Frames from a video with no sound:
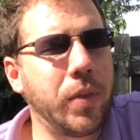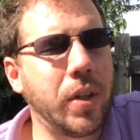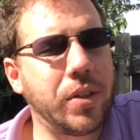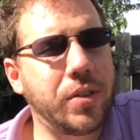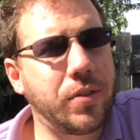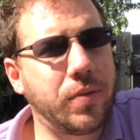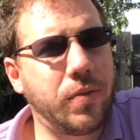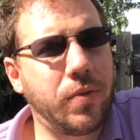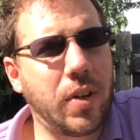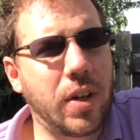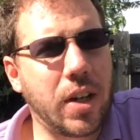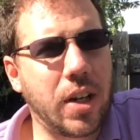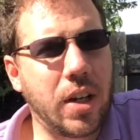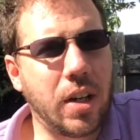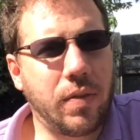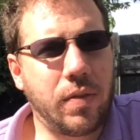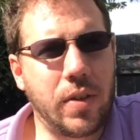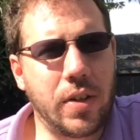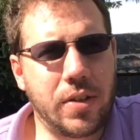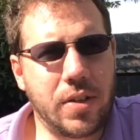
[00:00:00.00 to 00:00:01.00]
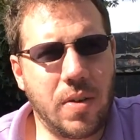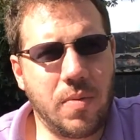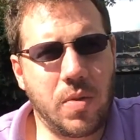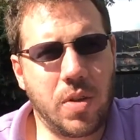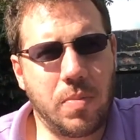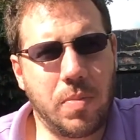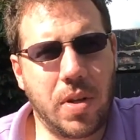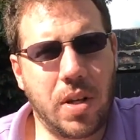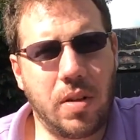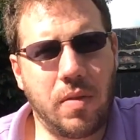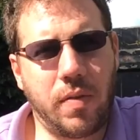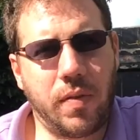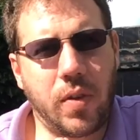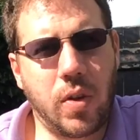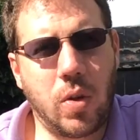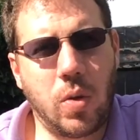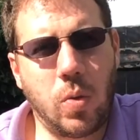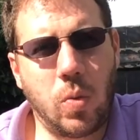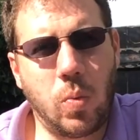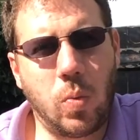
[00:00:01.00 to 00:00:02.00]
It's funny enough, there seems to be a
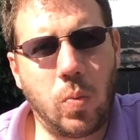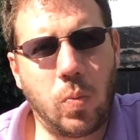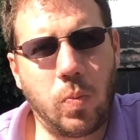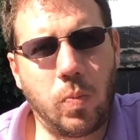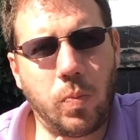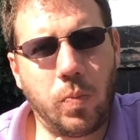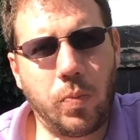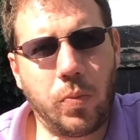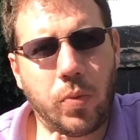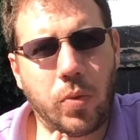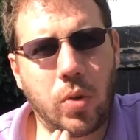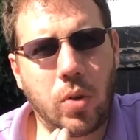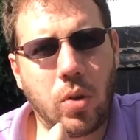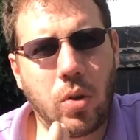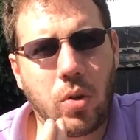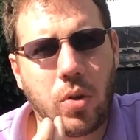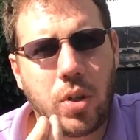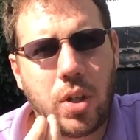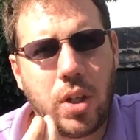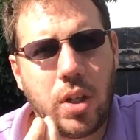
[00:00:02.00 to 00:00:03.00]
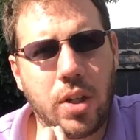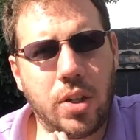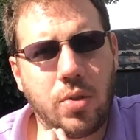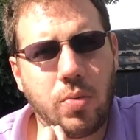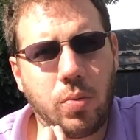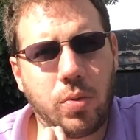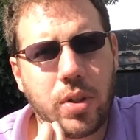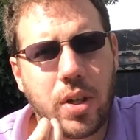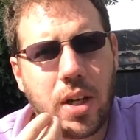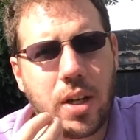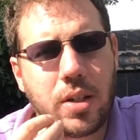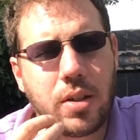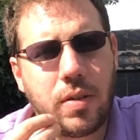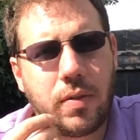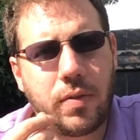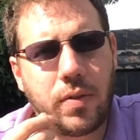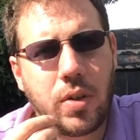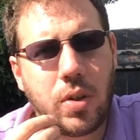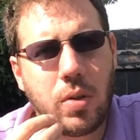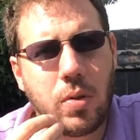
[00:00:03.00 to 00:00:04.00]
few, on the initial taste, a
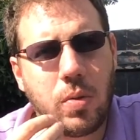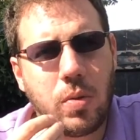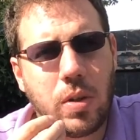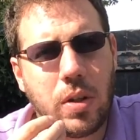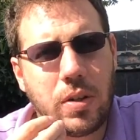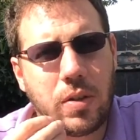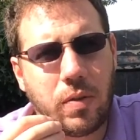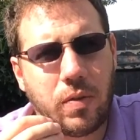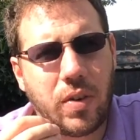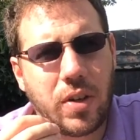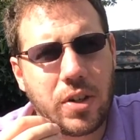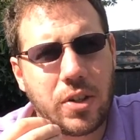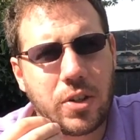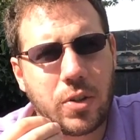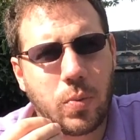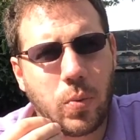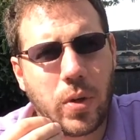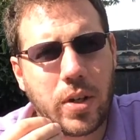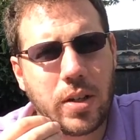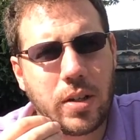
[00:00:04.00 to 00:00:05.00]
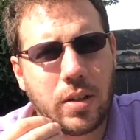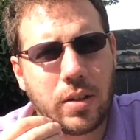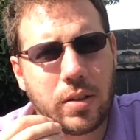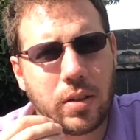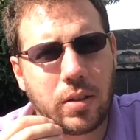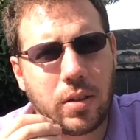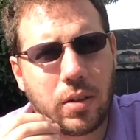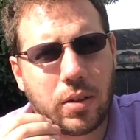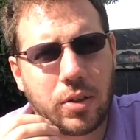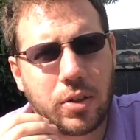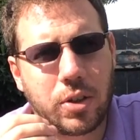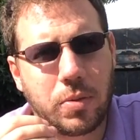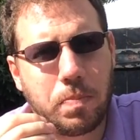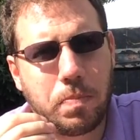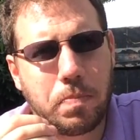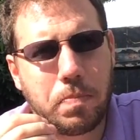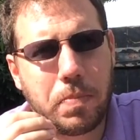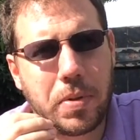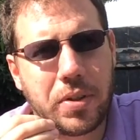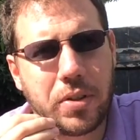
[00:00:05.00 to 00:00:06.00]
few, it's very sweet. It's just like a
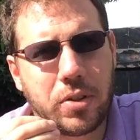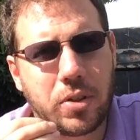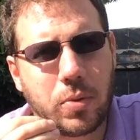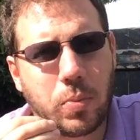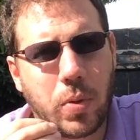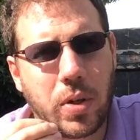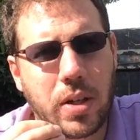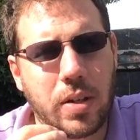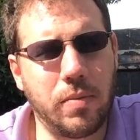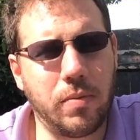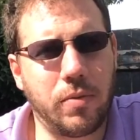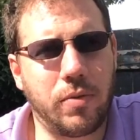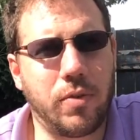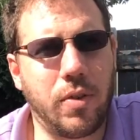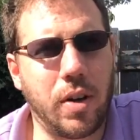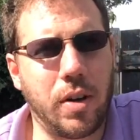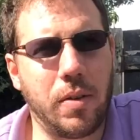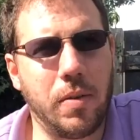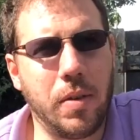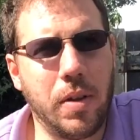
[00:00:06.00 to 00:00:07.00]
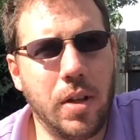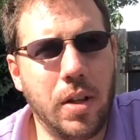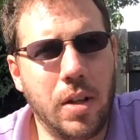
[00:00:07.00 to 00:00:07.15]
bittersweet front.